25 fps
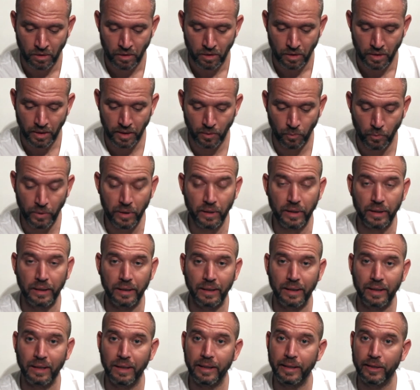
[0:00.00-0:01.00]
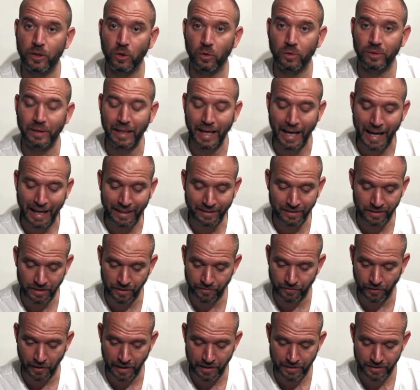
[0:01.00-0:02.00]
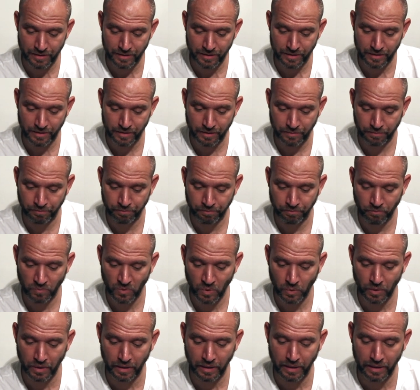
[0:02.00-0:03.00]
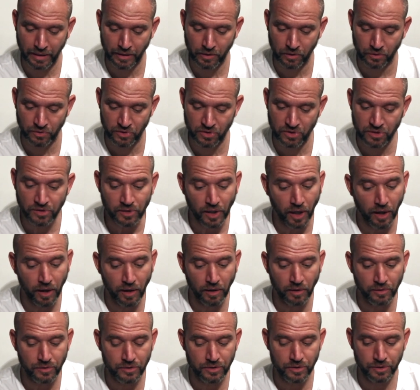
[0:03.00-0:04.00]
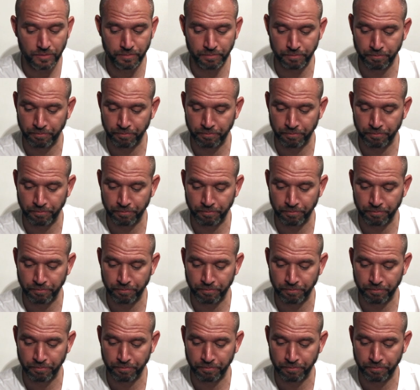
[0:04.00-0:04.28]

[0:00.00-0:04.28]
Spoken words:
and we're going to click on Add Device. We're going to click on Start,